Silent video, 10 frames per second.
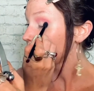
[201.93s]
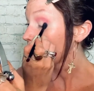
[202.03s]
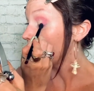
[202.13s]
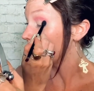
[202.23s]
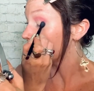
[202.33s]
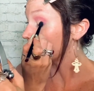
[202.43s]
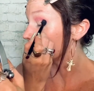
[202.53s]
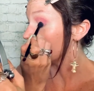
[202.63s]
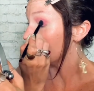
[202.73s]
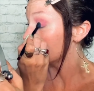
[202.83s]
And I think that's
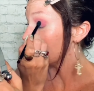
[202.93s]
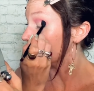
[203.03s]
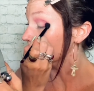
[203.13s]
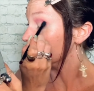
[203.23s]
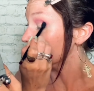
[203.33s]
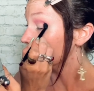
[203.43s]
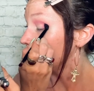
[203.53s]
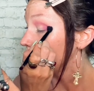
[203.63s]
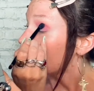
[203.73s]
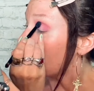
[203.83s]
what most people do.
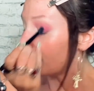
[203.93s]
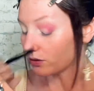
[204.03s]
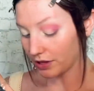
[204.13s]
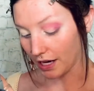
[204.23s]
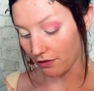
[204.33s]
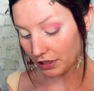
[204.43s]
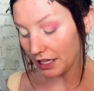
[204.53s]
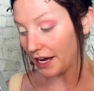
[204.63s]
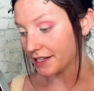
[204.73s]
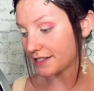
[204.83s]
I don't think I
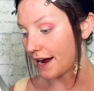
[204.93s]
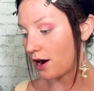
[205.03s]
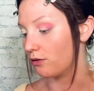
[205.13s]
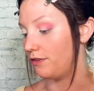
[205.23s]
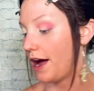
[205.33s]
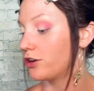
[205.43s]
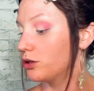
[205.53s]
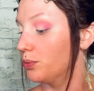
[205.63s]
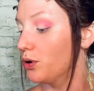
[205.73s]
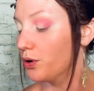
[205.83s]
realized how
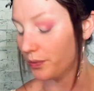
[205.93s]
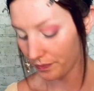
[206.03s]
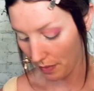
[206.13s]
valuable